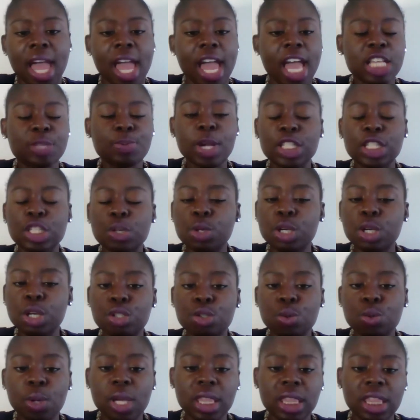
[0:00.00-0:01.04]
especially when you're
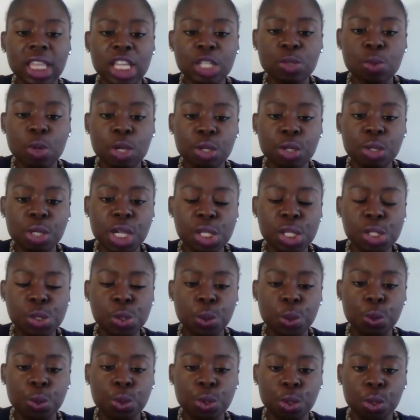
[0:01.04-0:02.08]
doing things where you need
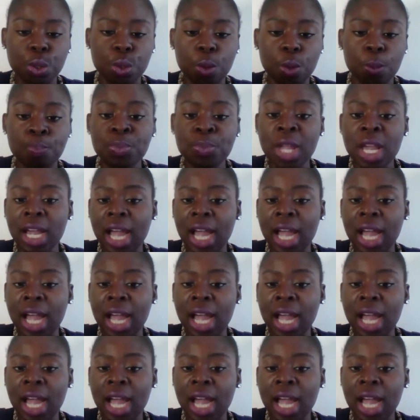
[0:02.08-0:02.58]
to do